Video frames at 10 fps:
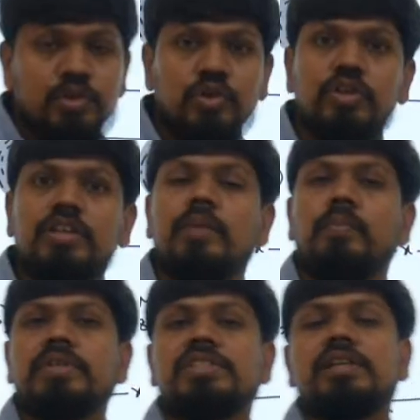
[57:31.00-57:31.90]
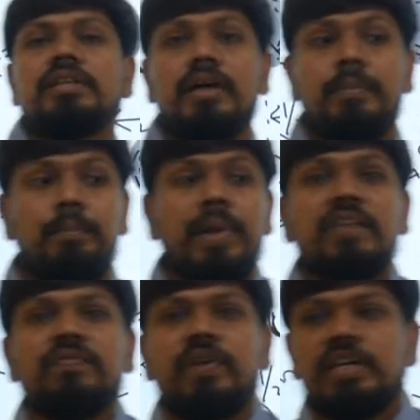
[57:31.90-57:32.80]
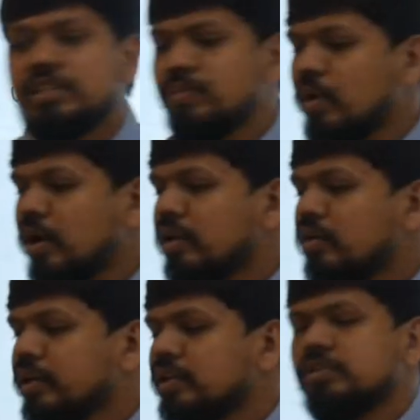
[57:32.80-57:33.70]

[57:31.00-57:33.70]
need to represent per phase model, okay.